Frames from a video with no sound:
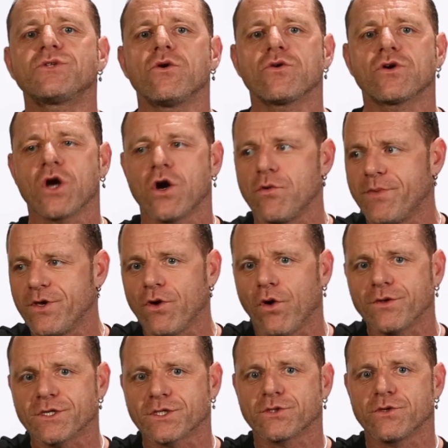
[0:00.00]
don't go
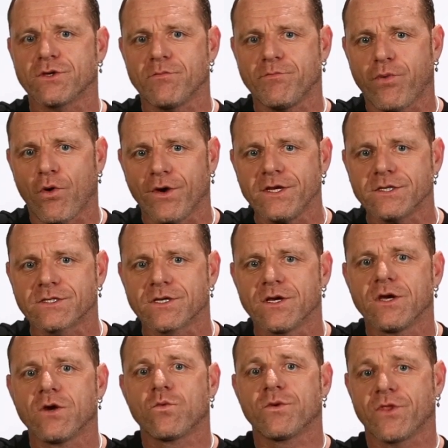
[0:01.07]
beyond a certain point
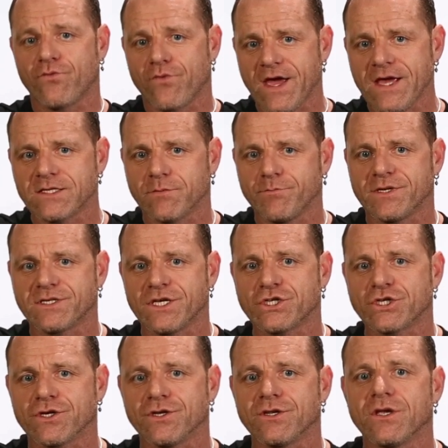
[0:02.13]
with the raising
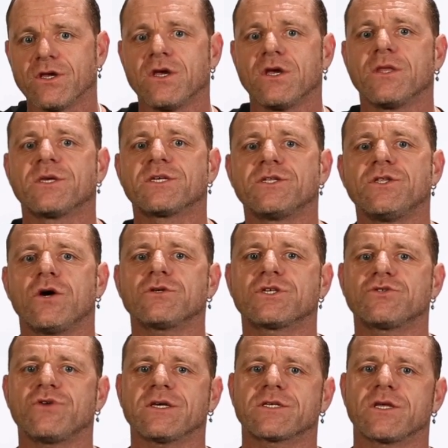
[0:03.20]
position, there's no
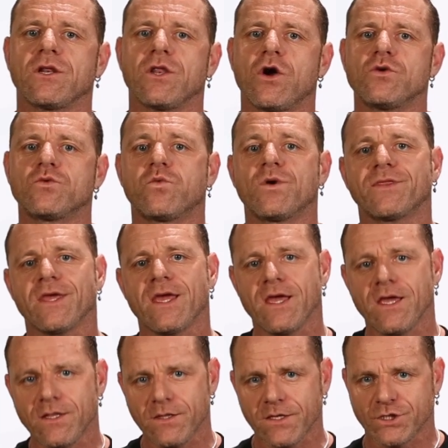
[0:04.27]
stress and load
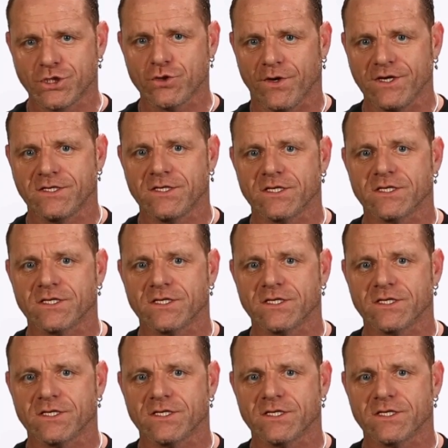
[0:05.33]
within the joint